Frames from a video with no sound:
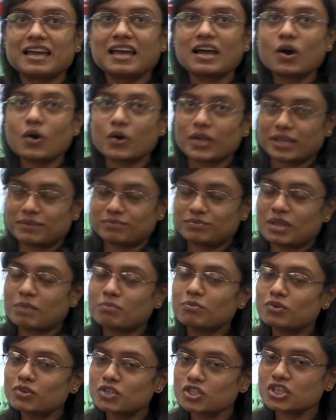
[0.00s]
Okay,
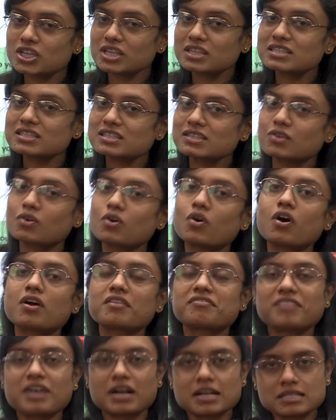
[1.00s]
motion, slow or
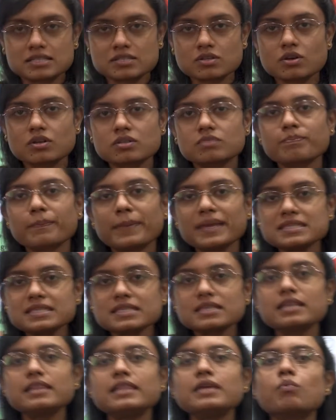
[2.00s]
fast.
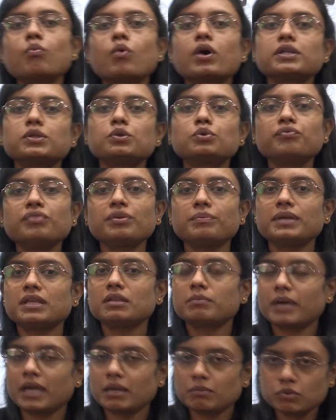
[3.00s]
Basically, what do we
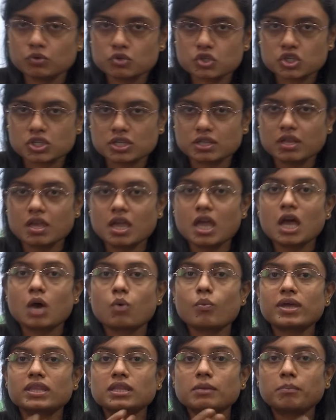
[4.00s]
mean by motion?
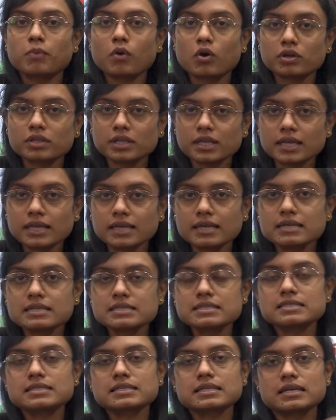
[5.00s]
When a body
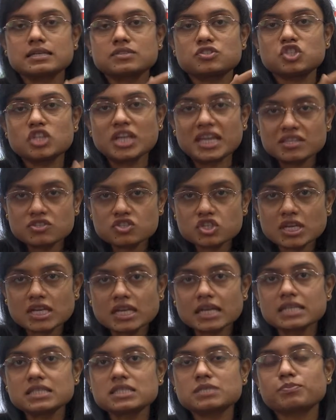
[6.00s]
is
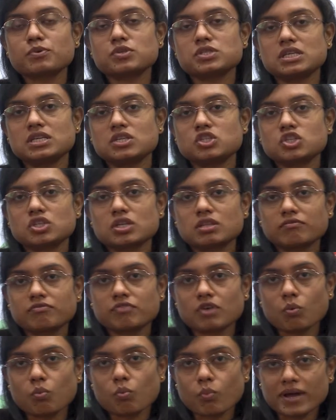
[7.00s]
changing its position
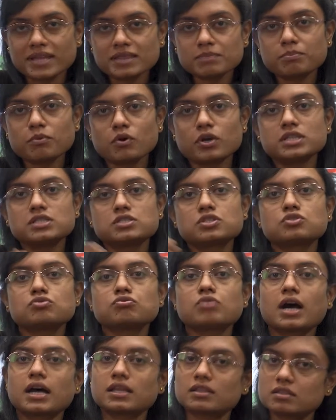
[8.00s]
from one point to
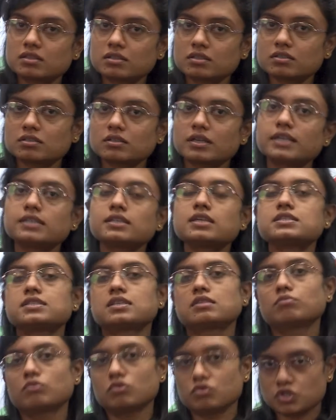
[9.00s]
another, it is
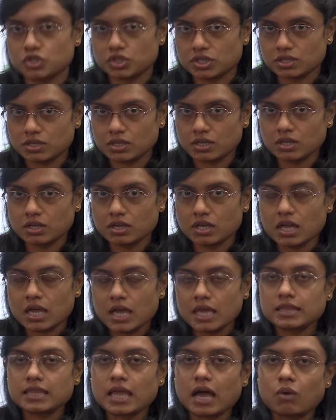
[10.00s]
in motion.
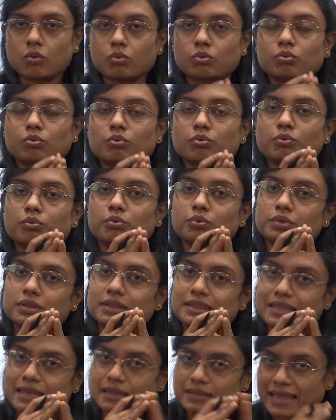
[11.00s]
Now,
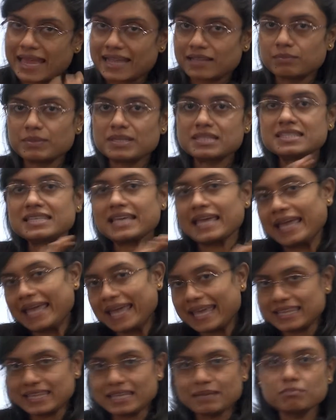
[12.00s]
that means
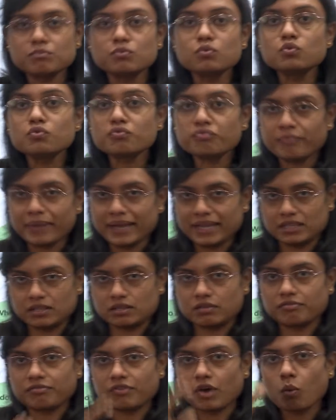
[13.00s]
any movement
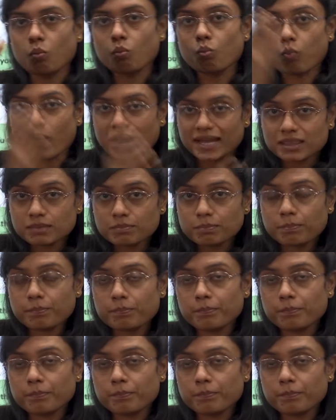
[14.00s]
from one